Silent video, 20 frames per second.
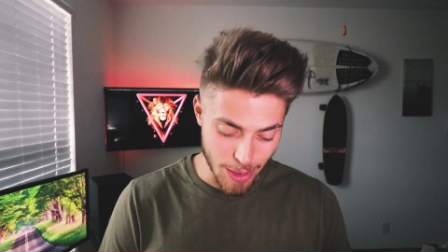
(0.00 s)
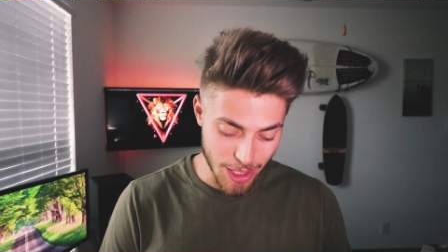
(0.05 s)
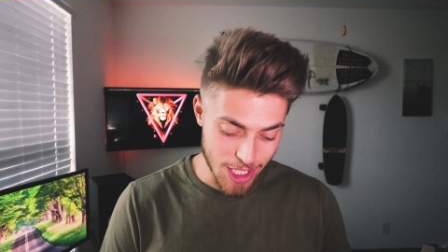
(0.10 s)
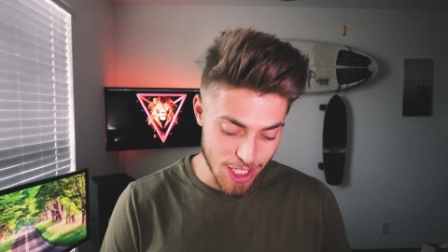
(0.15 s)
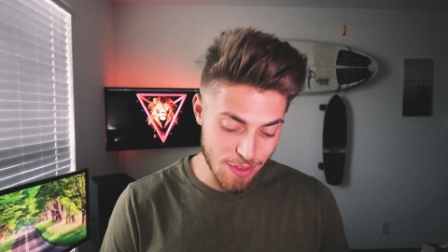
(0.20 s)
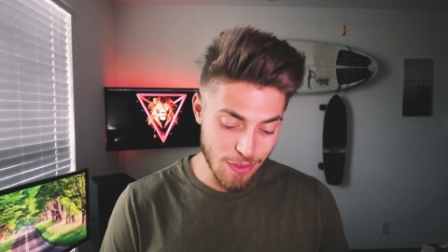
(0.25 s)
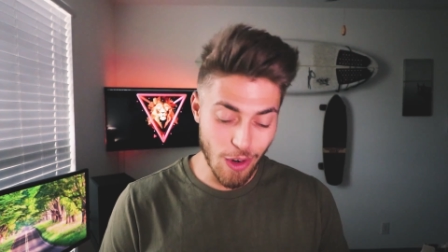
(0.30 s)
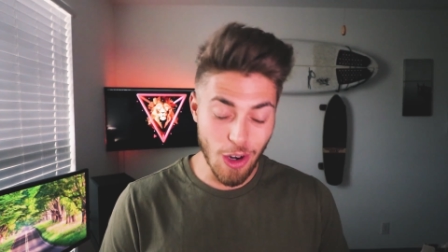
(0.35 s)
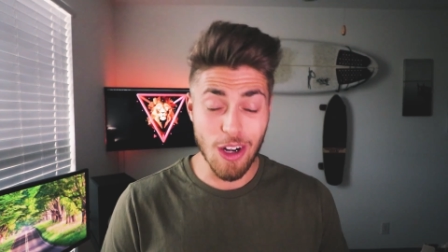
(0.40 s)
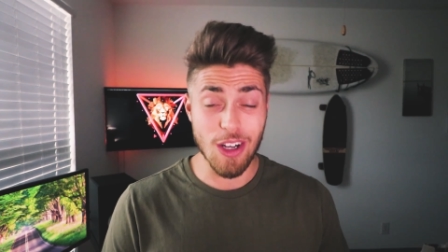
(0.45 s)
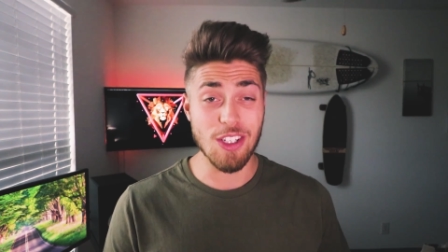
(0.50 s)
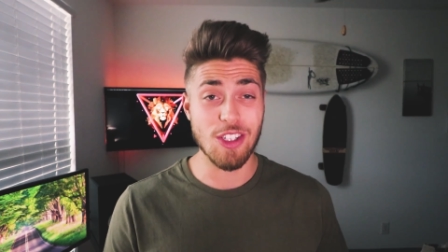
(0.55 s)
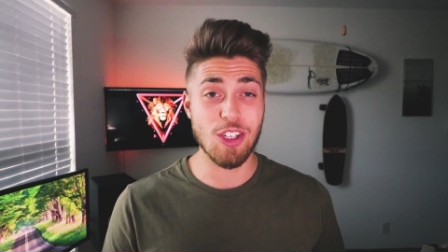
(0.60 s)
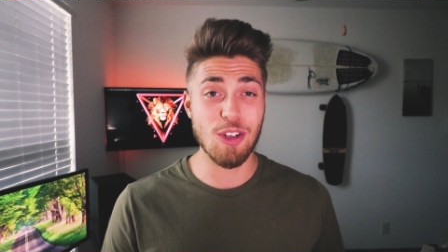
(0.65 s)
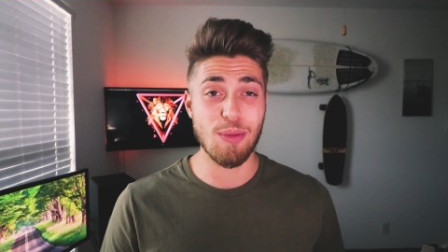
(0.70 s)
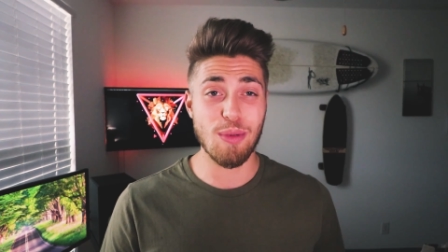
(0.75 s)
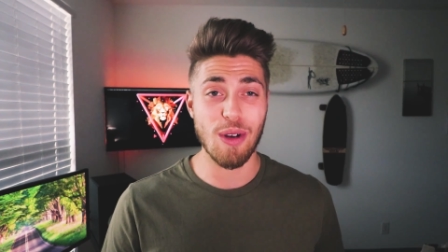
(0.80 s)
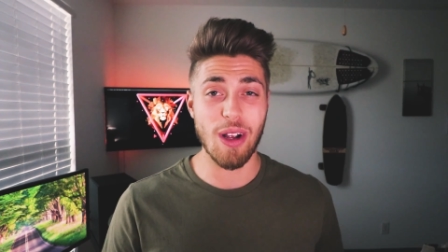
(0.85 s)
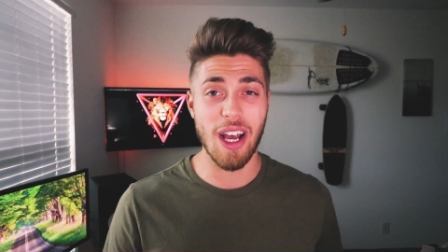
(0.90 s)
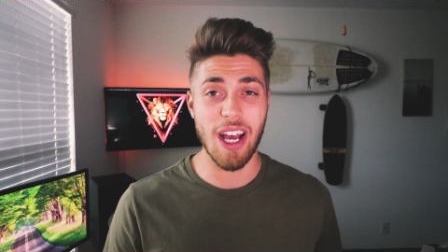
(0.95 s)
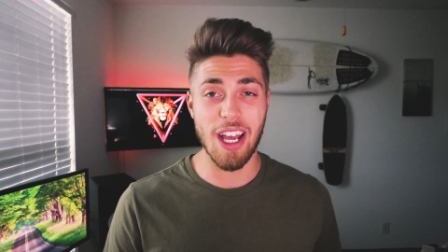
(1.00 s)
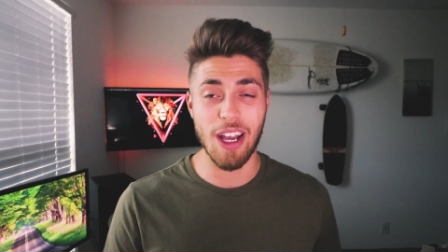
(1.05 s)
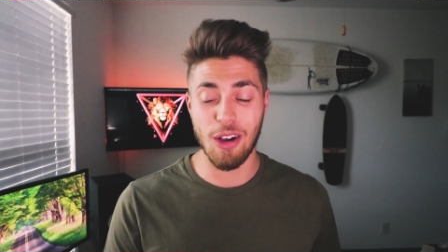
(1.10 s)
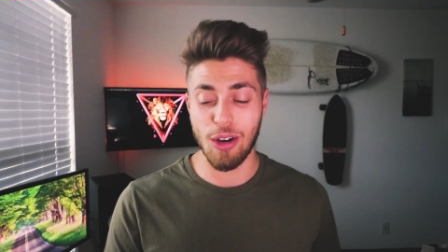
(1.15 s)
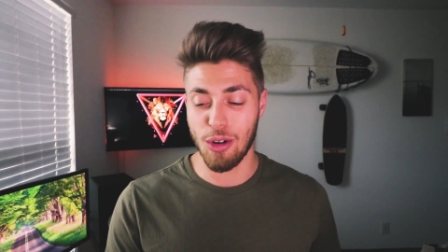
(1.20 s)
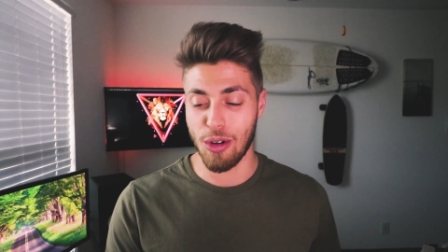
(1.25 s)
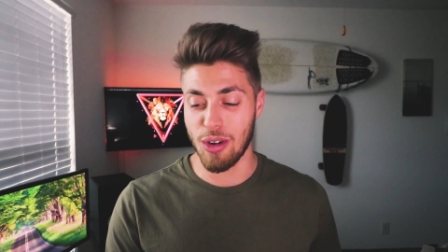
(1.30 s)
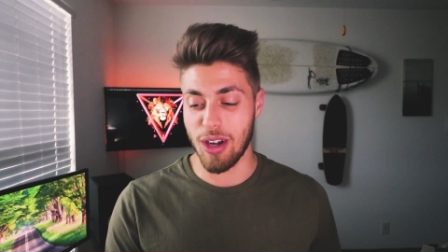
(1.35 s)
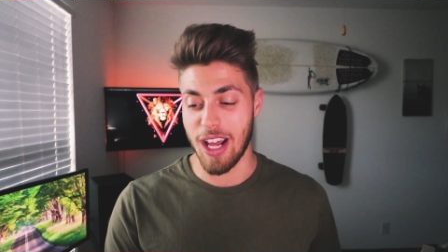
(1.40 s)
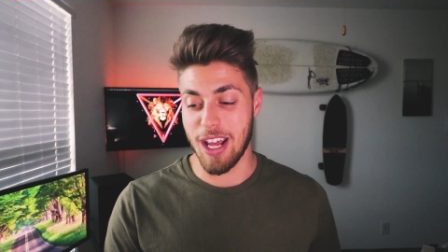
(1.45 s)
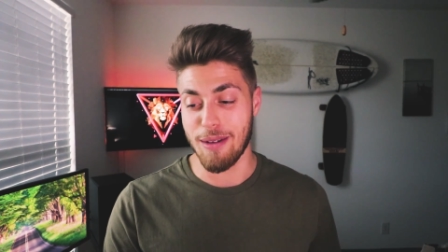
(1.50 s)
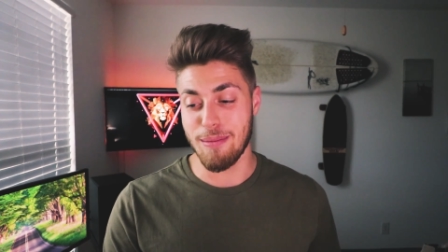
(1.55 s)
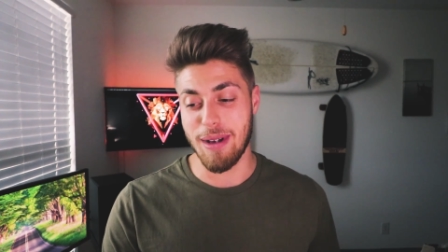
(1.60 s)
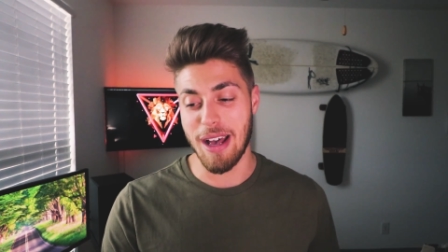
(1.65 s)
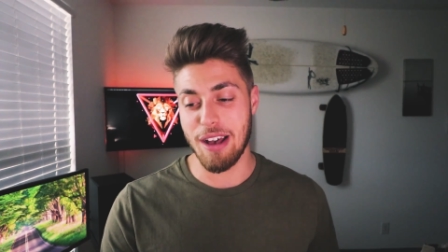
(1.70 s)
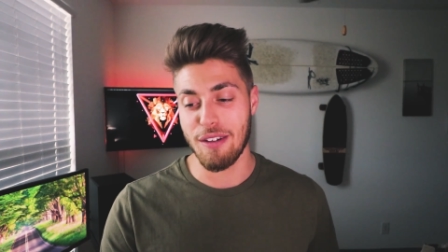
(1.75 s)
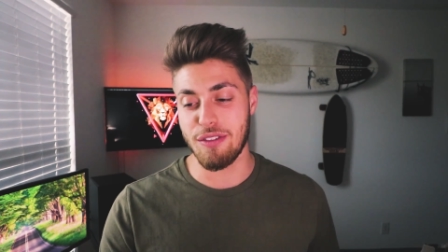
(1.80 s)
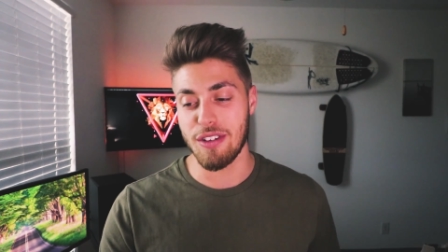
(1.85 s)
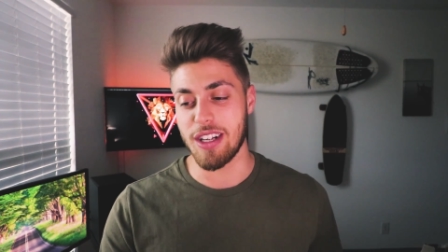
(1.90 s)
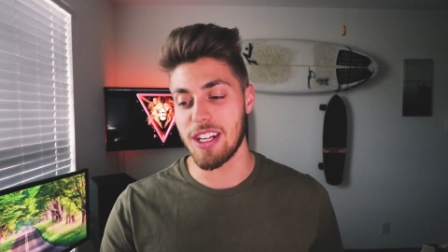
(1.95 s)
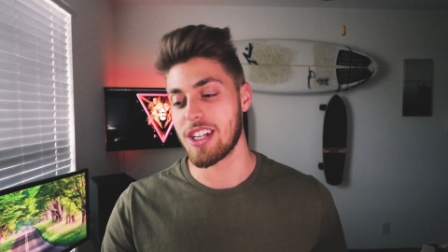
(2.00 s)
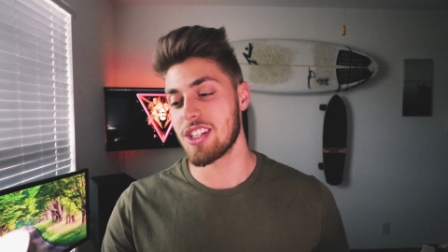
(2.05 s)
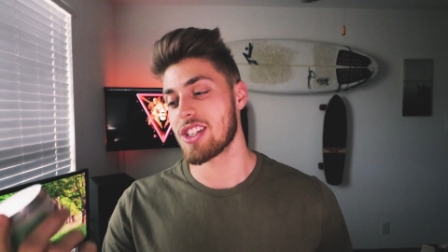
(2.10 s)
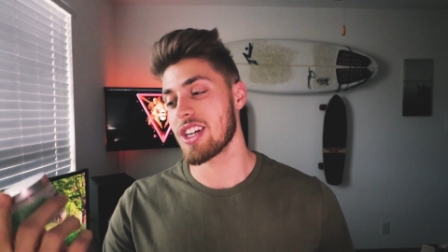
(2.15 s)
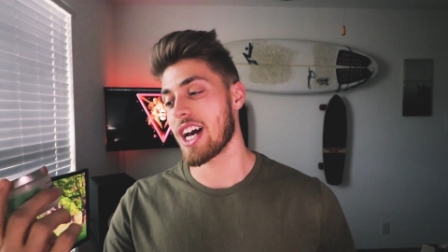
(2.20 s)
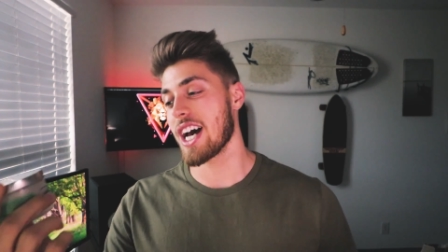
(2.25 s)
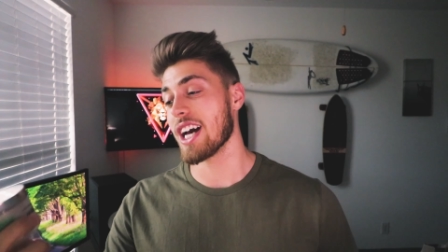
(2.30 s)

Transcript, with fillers: But as far as super high hold and matte finish,